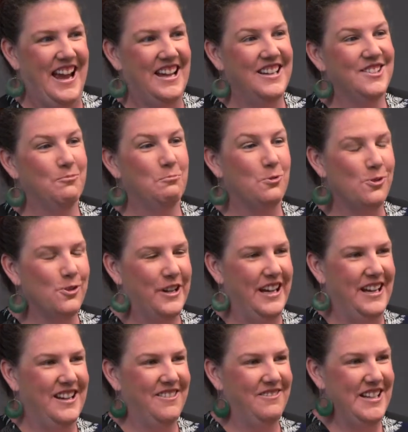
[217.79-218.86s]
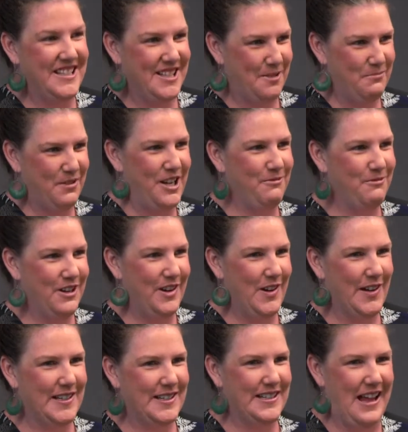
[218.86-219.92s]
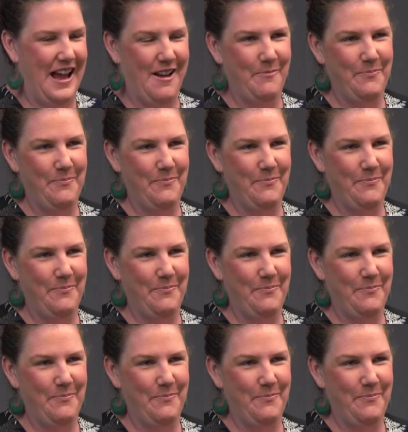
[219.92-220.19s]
and walking with somebody works.